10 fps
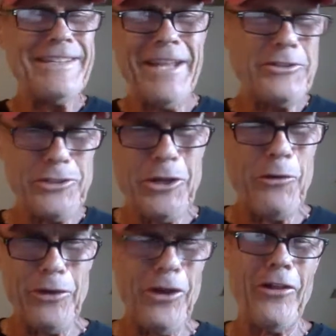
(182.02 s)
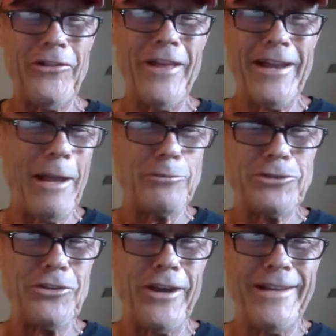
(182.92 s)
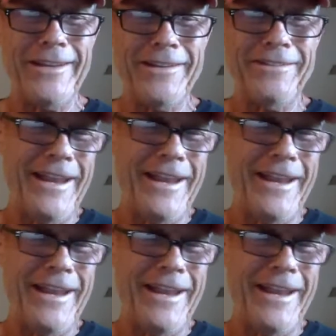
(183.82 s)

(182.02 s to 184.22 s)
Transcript: get you going at all on that. I'm sure I didn't.